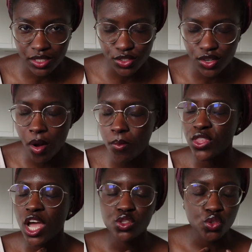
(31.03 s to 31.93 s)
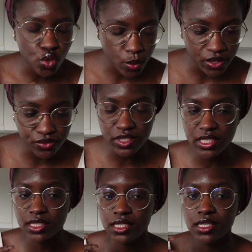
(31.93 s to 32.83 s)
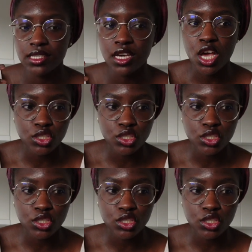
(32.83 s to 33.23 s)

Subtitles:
you know, super fizzy,